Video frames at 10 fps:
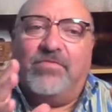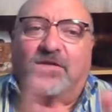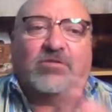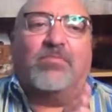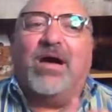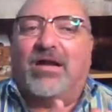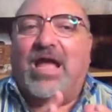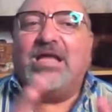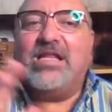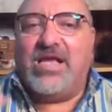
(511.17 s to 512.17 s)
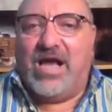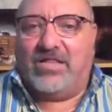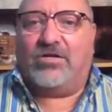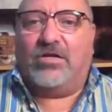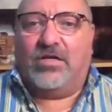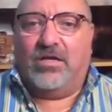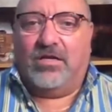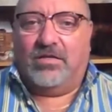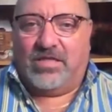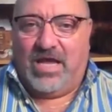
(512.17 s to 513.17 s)
There's about 80 other
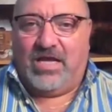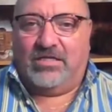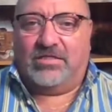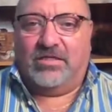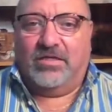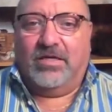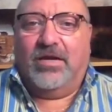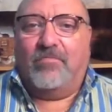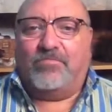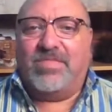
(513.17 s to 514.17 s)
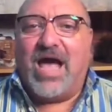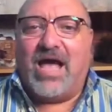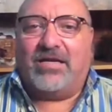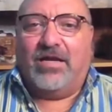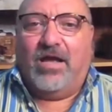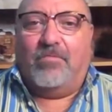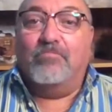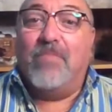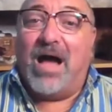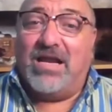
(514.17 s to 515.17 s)
things that
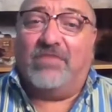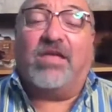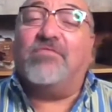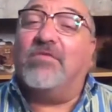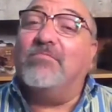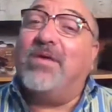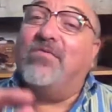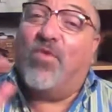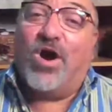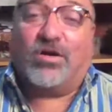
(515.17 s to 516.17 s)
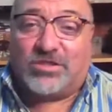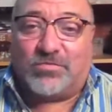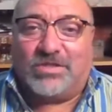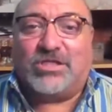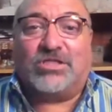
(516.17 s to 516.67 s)
might have even been worse, which